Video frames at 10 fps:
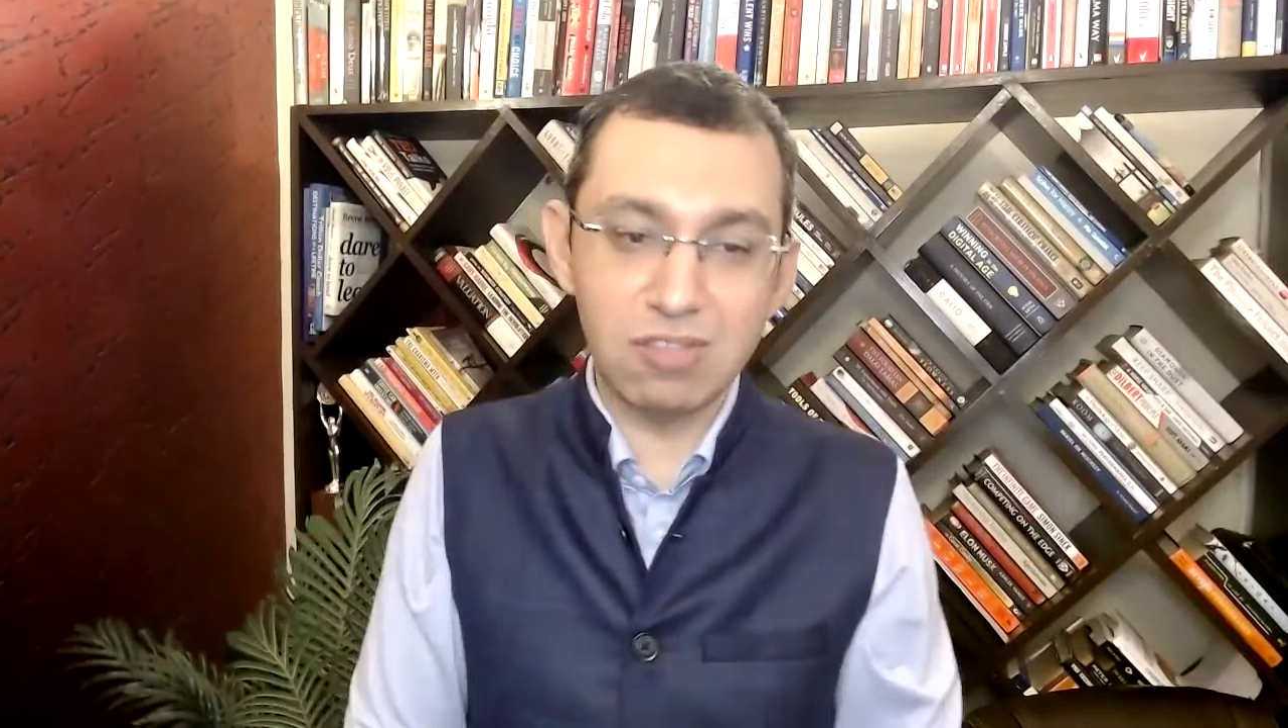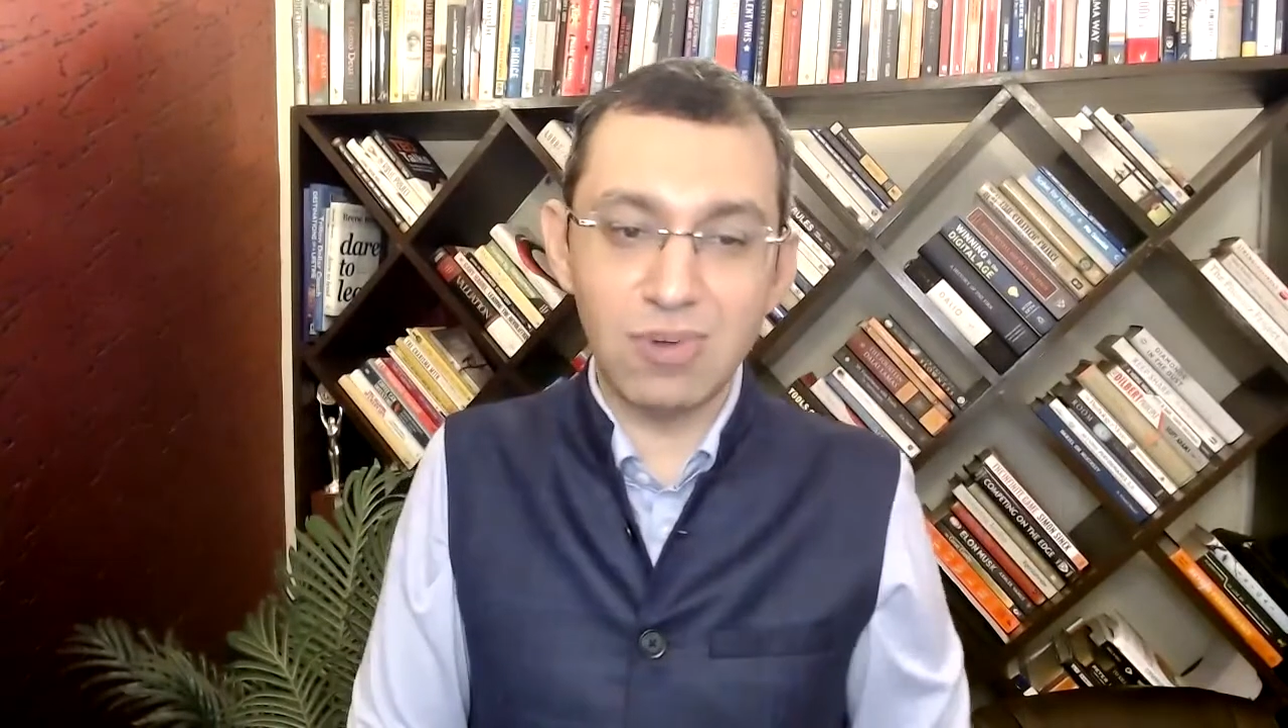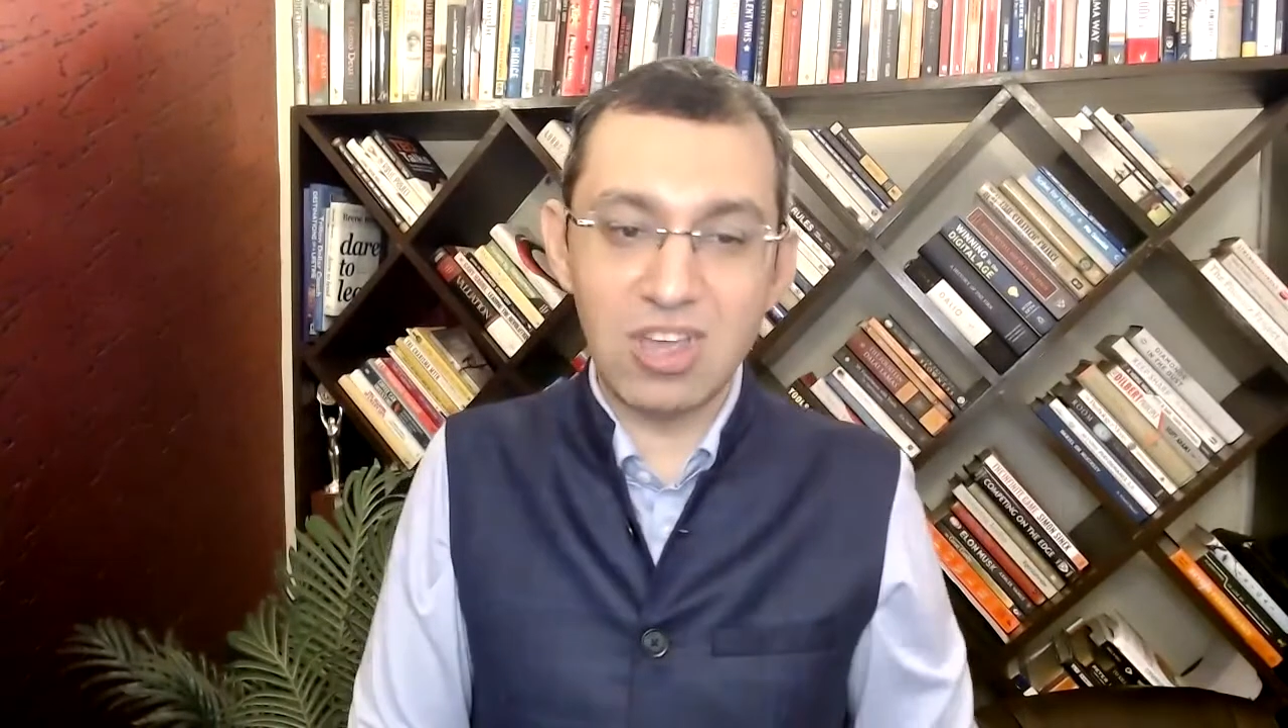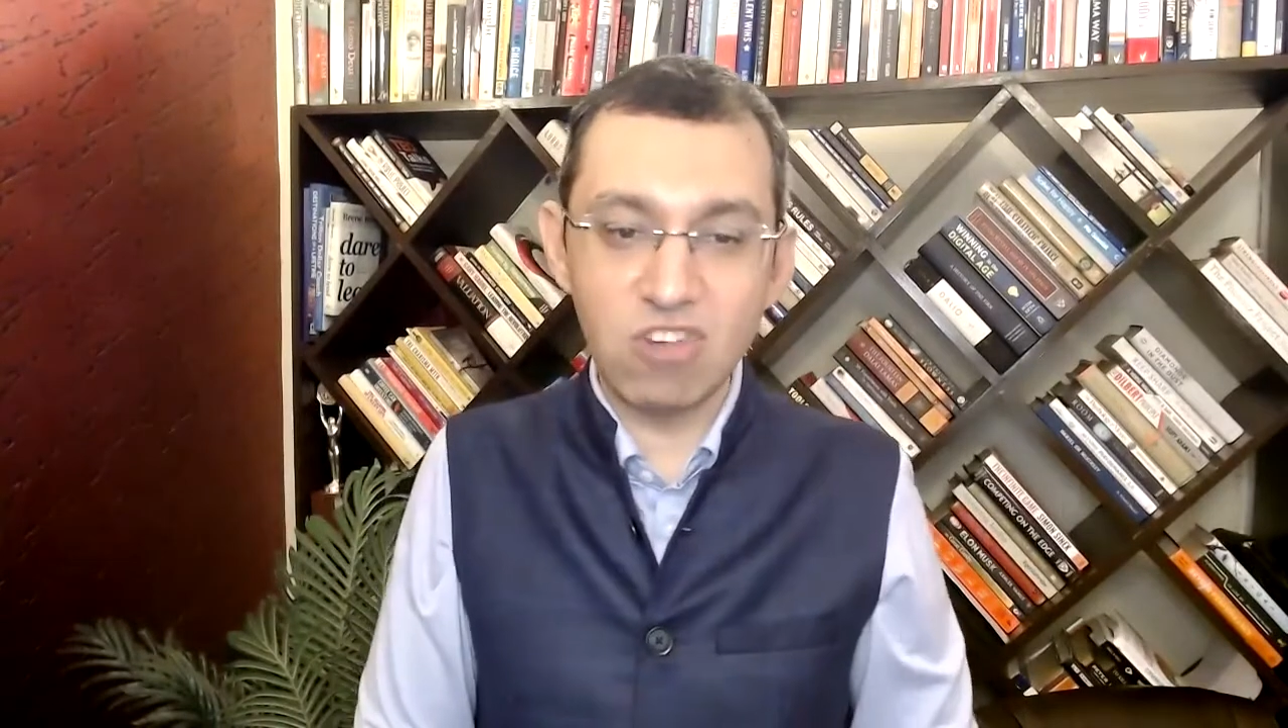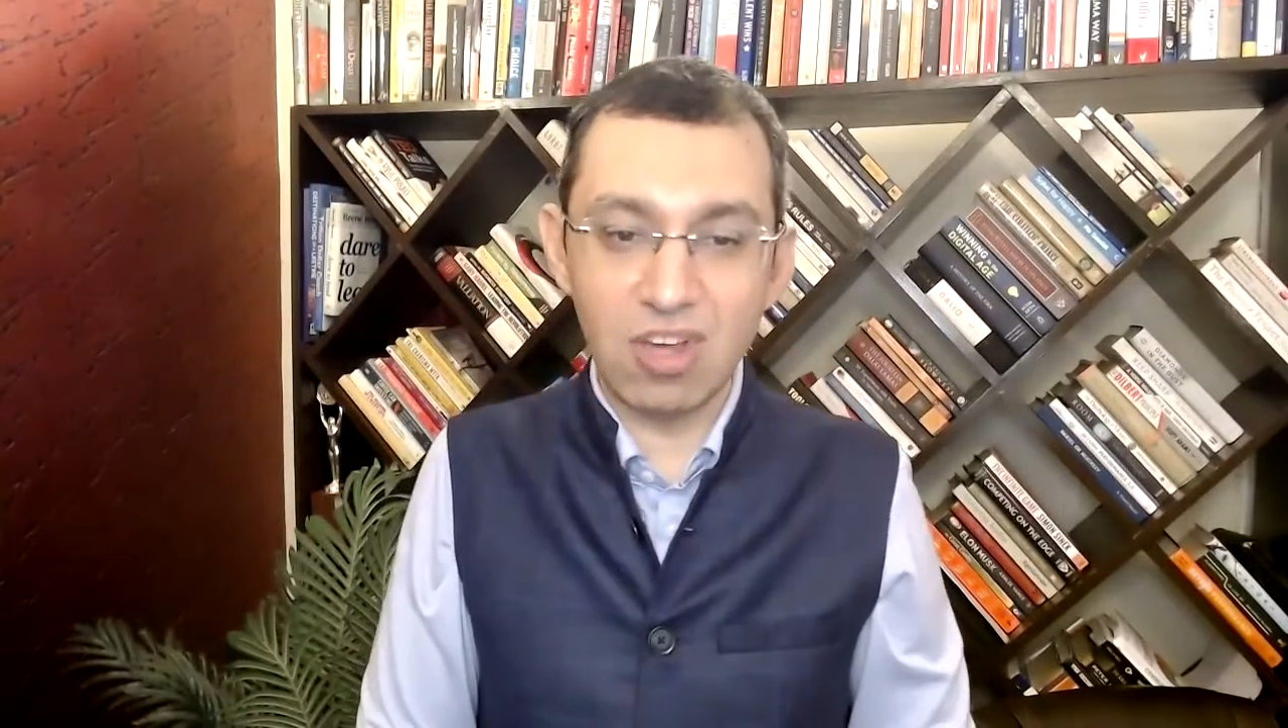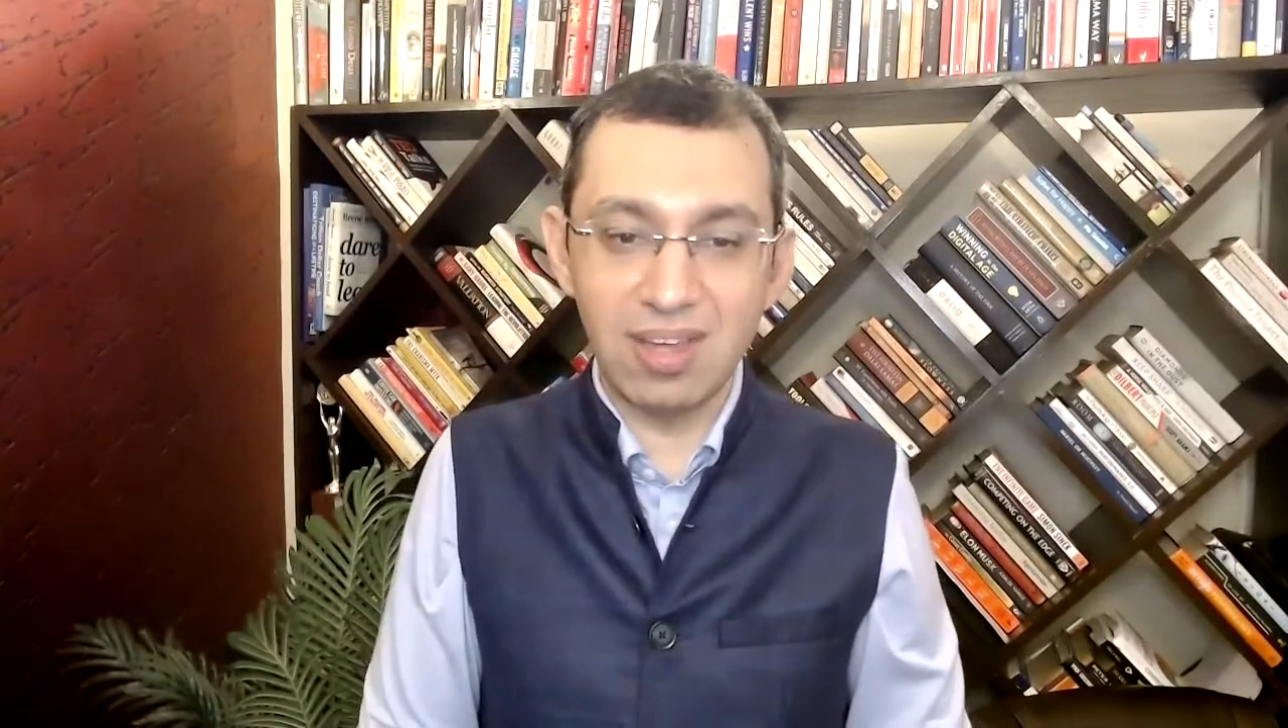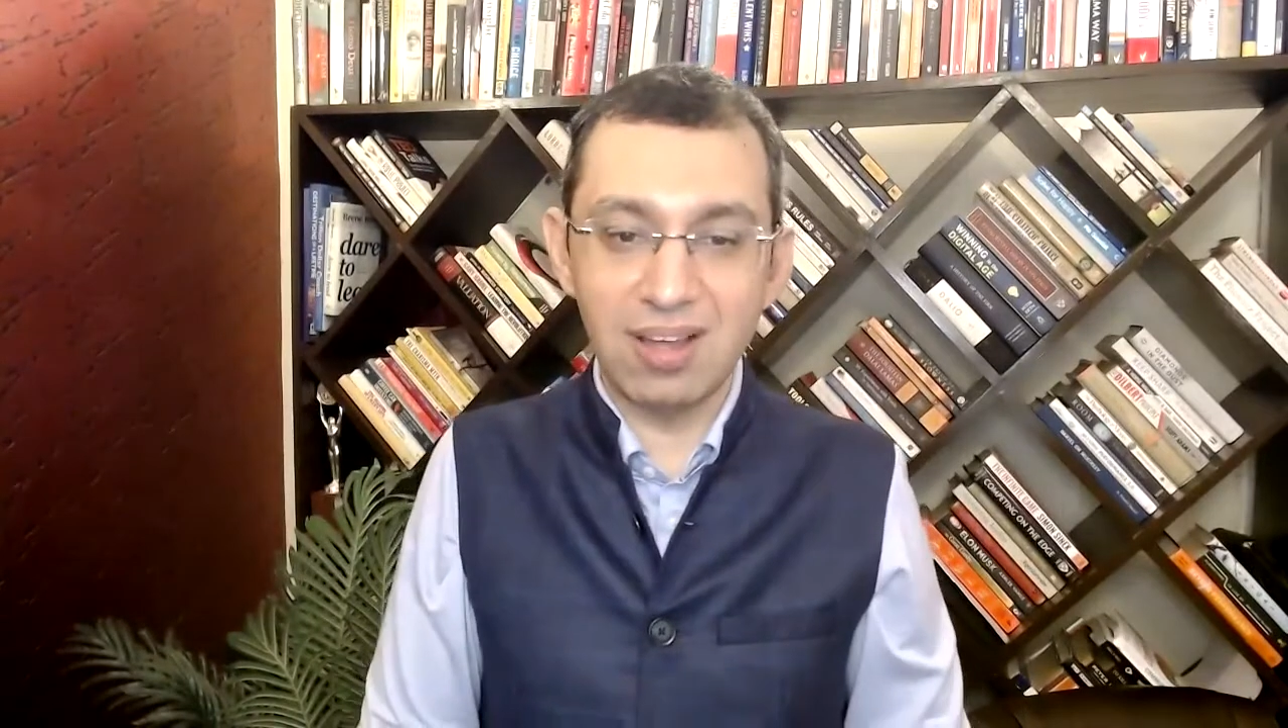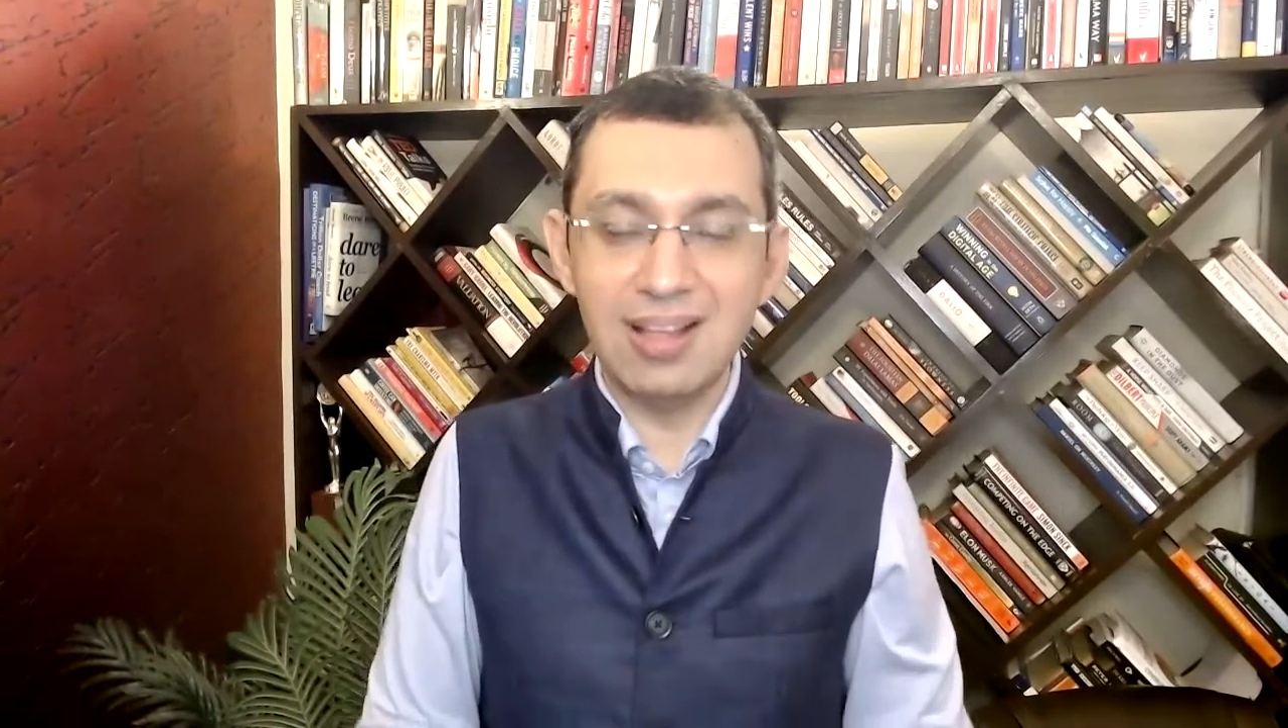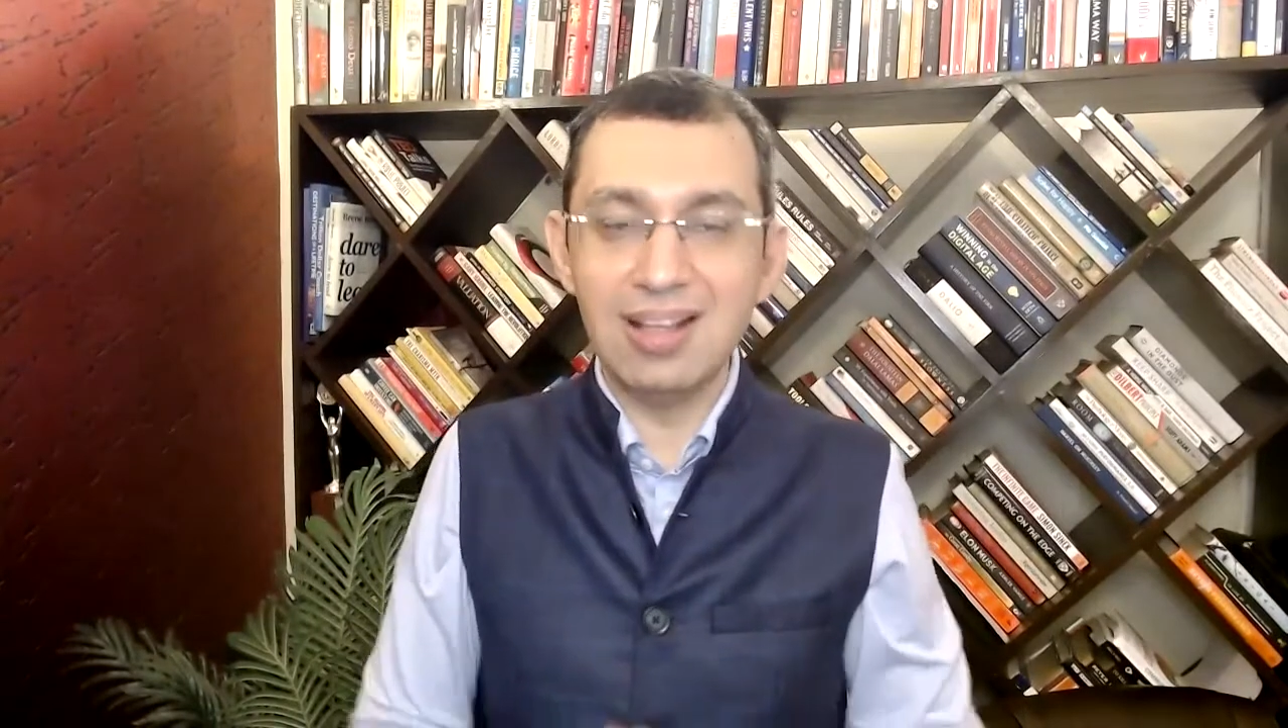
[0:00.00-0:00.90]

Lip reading: for each other,